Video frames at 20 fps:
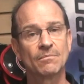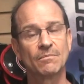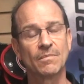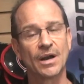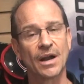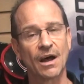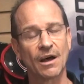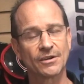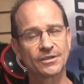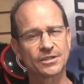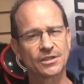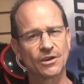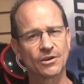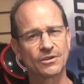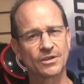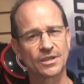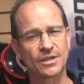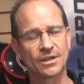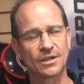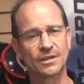but also
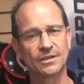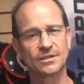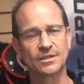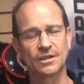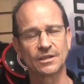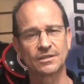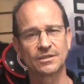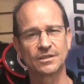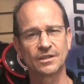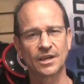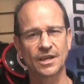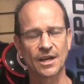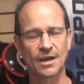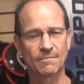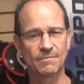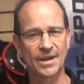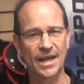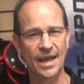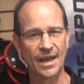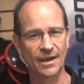to
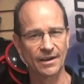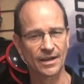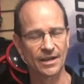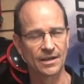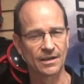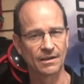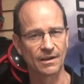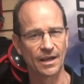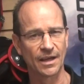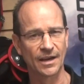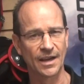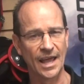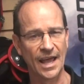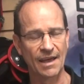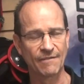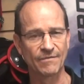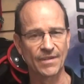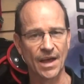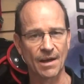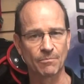come down and
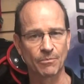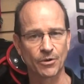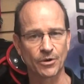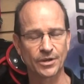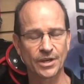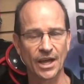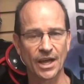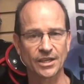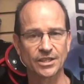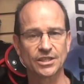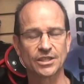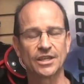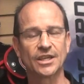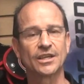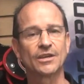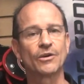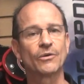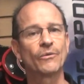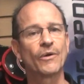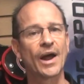have that protection
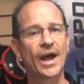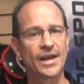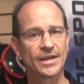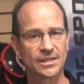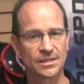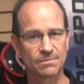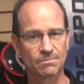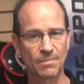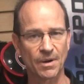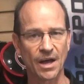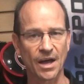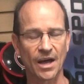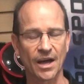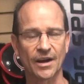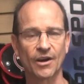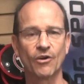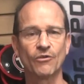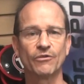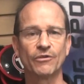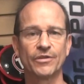in the right spot
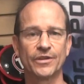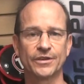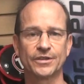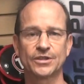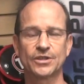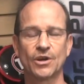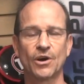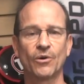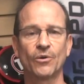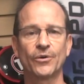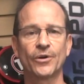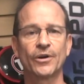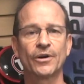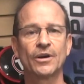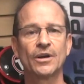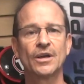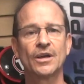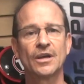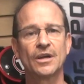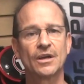over the shoulder
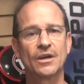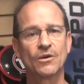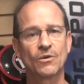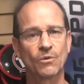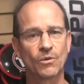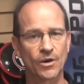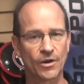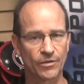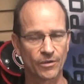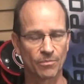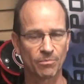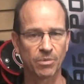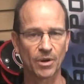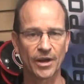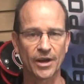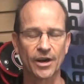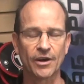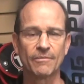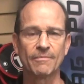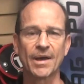where the
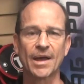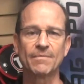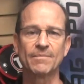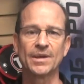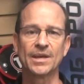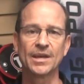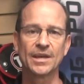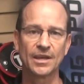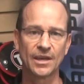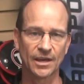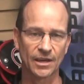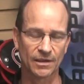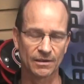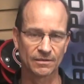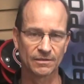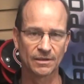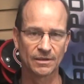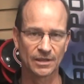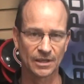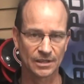player may be hit
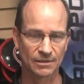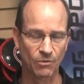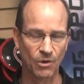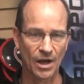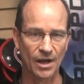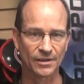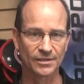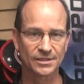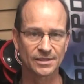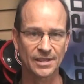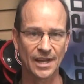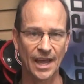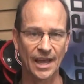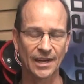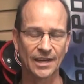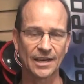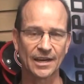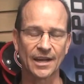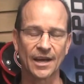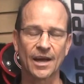while
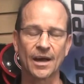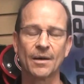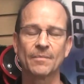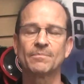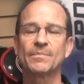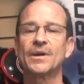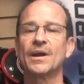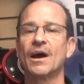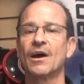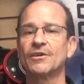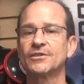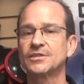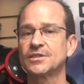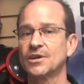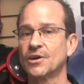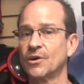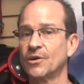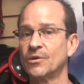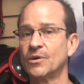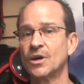standing up, and
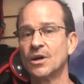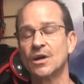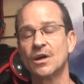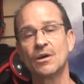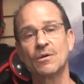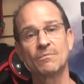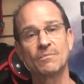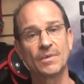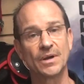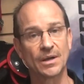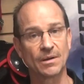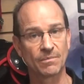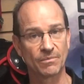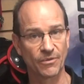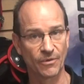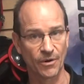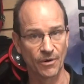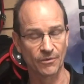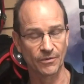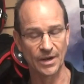also being
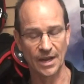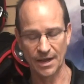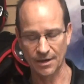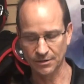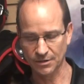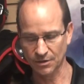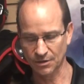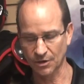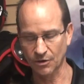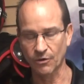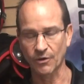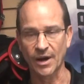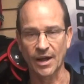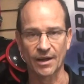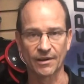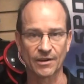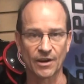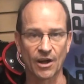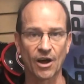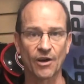thrown down to the
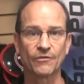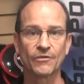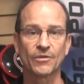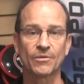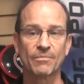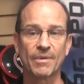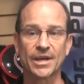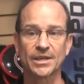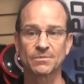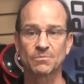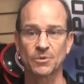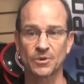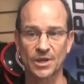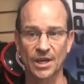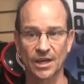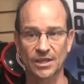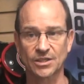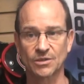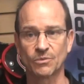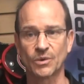ground to offer the best
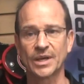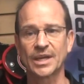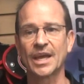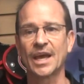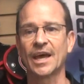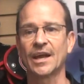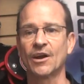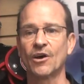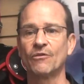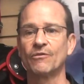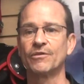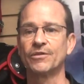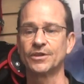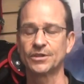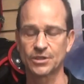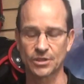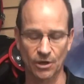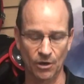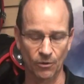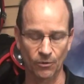protection we can over the
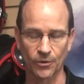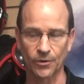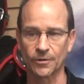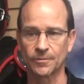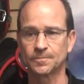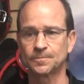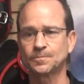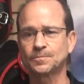shoulder.